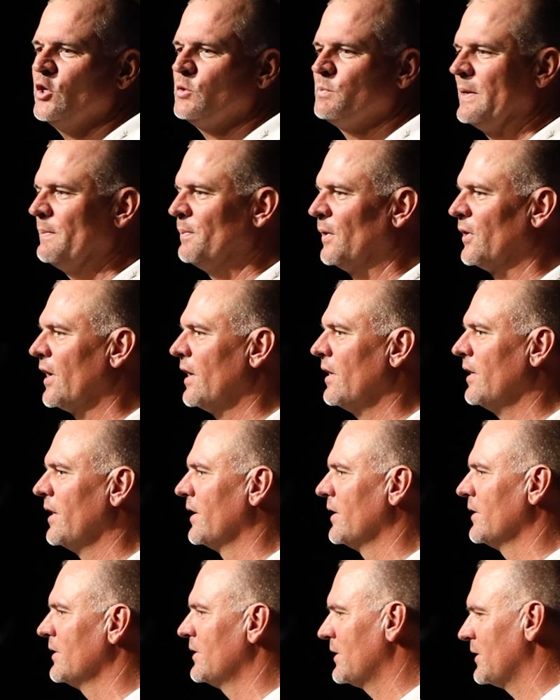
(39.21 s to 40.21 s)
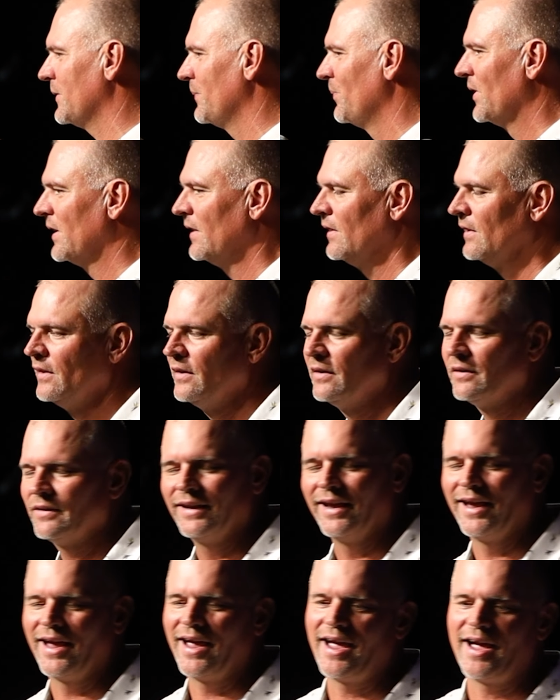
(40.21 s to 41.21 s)
there's people, there is,
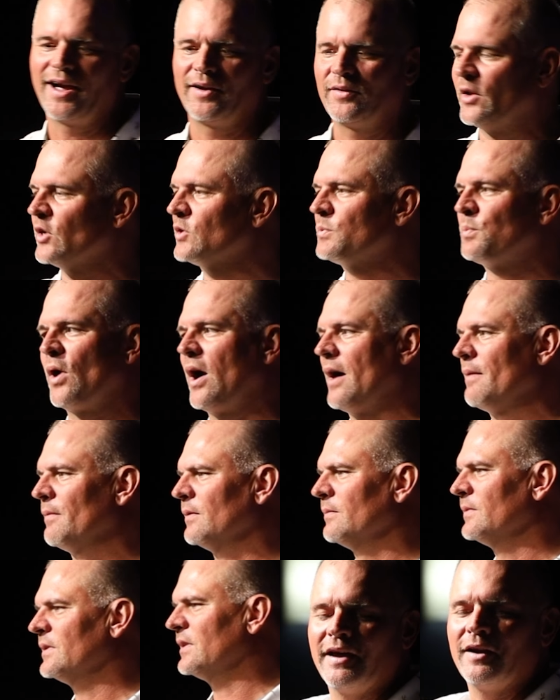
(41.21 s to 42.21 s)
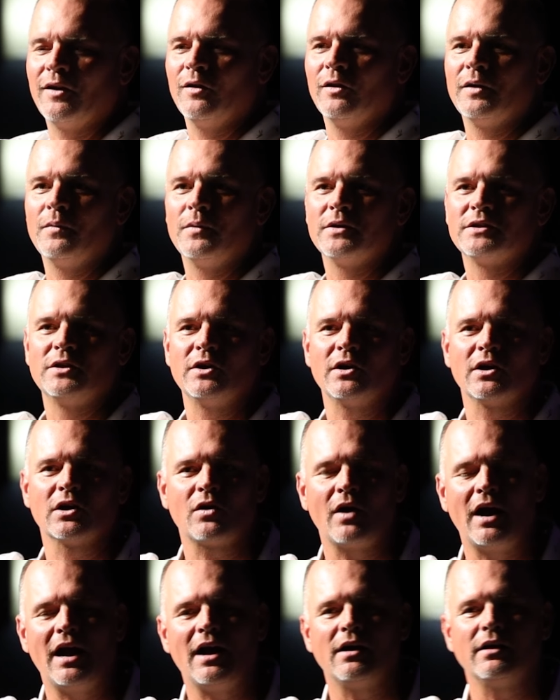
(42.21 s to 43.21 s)
yeah, there's problems. Not only was there a
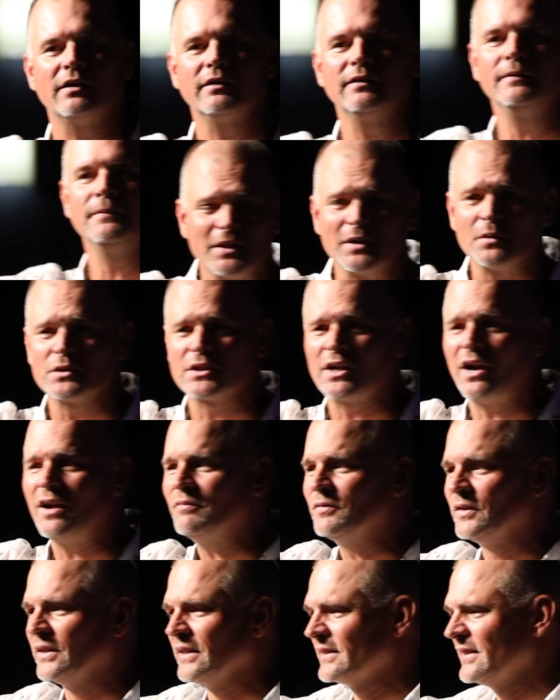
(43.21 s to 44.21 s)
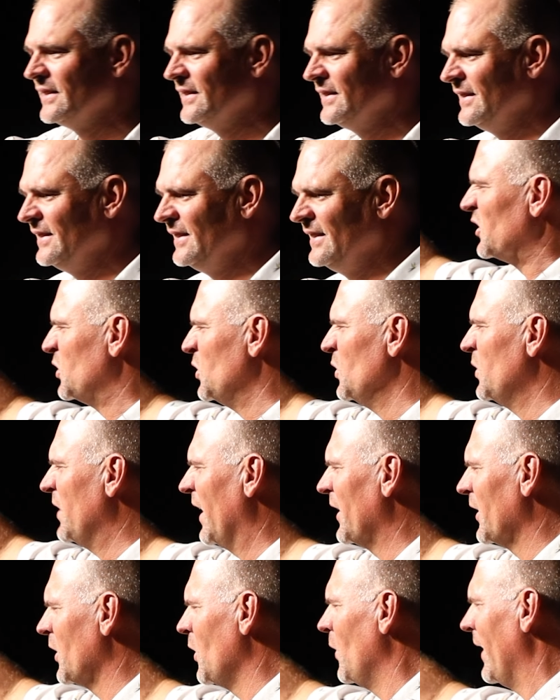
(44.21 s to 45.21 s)
crowd, but there was conflict. The two
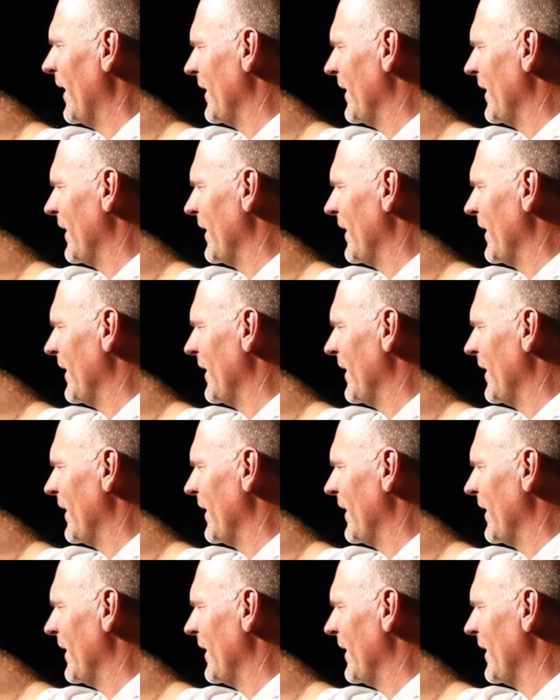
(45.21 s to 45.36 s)
kind of go